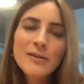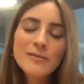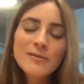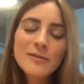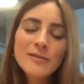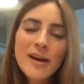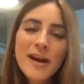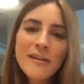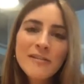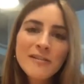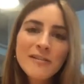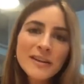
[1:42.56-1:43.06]

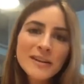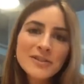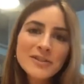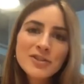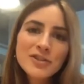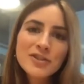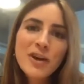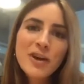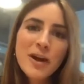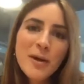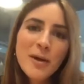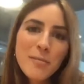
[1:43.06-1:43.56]
every
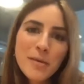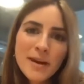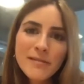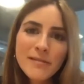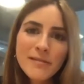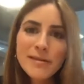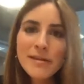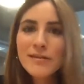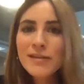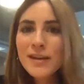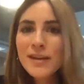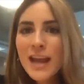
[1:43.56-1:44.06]
trip and
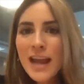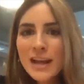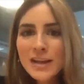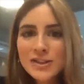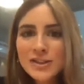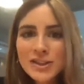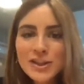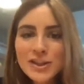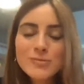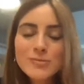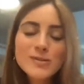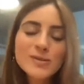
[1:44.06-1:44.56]
every
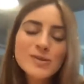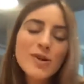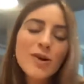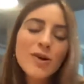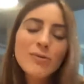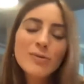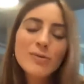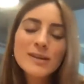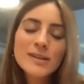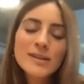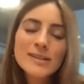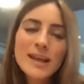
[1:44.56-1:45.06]
vacation was
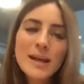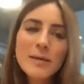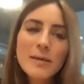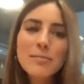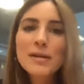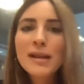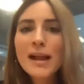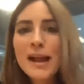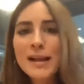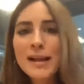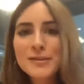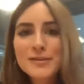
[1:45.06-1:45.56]
always like
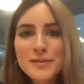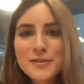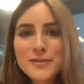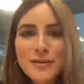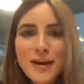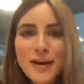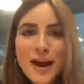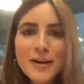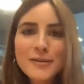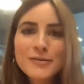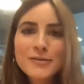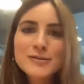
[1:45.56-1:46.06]
planned
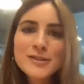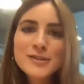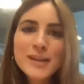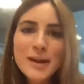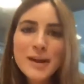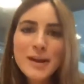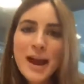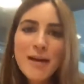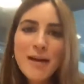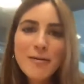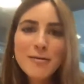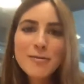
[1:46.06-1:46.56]
around like
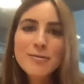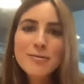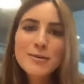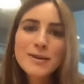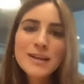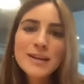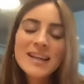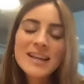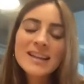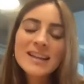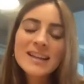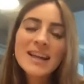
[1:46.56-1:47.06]
how we would
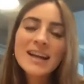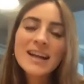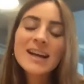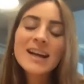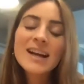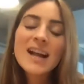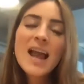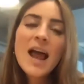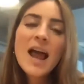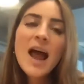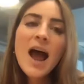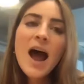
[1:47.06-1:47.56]
eat there.
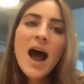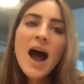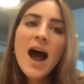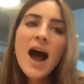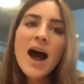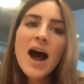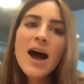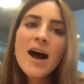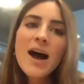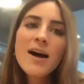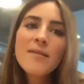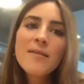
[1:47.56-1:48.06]

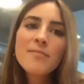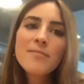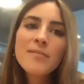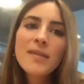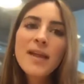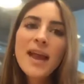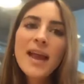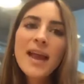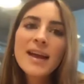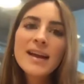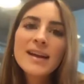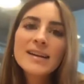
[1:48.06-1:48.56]

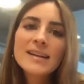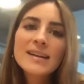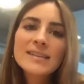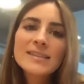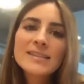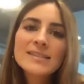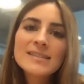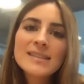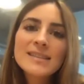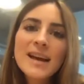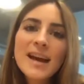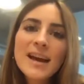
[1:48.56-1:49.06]

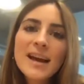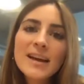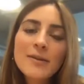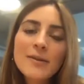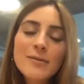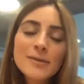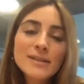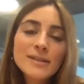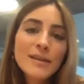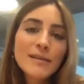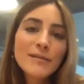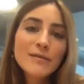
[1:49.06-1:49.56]
And I
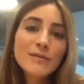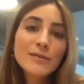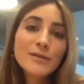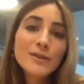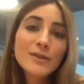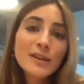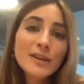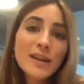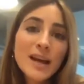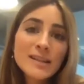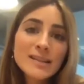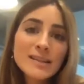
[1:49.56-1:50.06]
always loved food
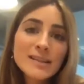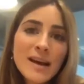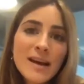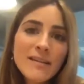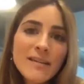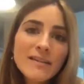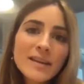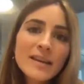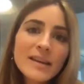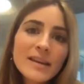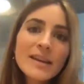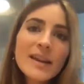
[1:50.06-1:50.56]
and lots
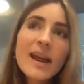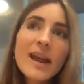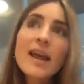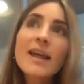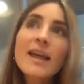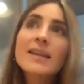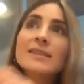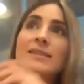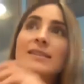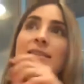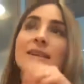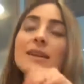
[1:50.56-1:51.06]
of it.
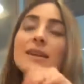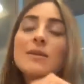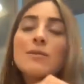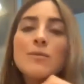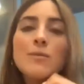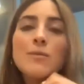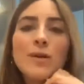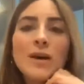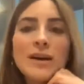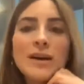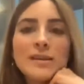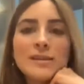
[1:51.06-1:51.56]
And it
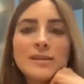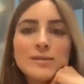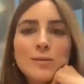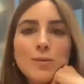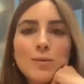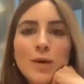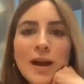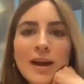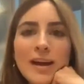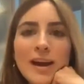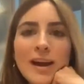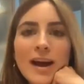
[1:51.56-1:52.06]
was
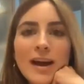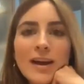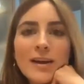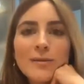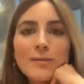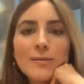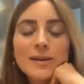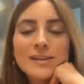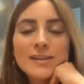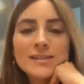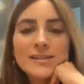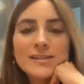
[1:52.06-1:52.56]
when I
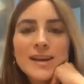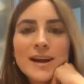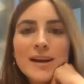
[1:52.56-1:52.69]
was